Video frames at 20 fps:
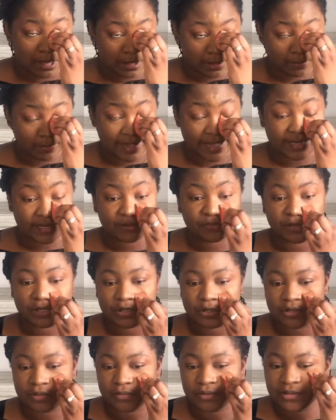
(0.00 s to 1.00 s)
but I didn't
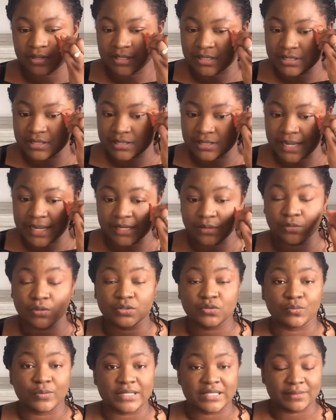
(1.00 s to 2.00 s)
renew it because I didn't want
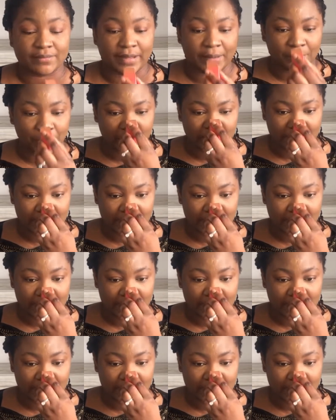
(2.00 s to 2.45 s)
to waste my money,